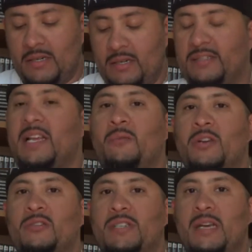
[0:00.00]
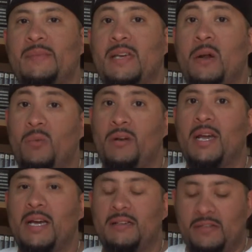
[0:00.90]
it looks like one of those games that I will
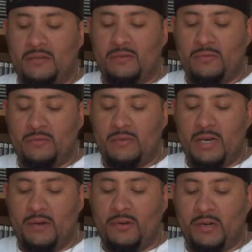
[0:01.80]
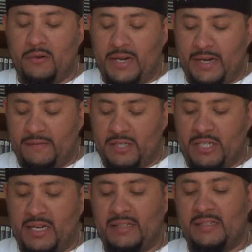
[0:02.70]
like, so I'm going to go ahead and give it a shot.